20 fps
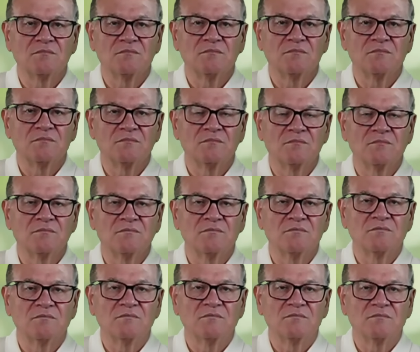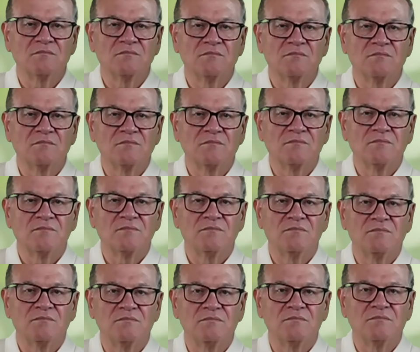
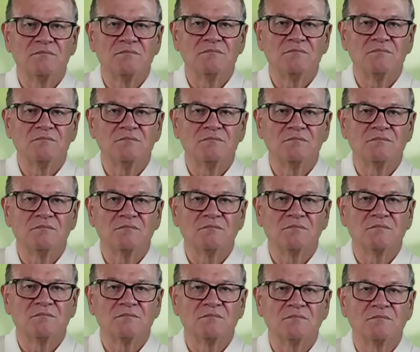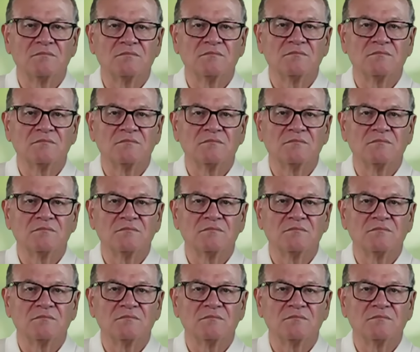No words are spoken by the person on screen.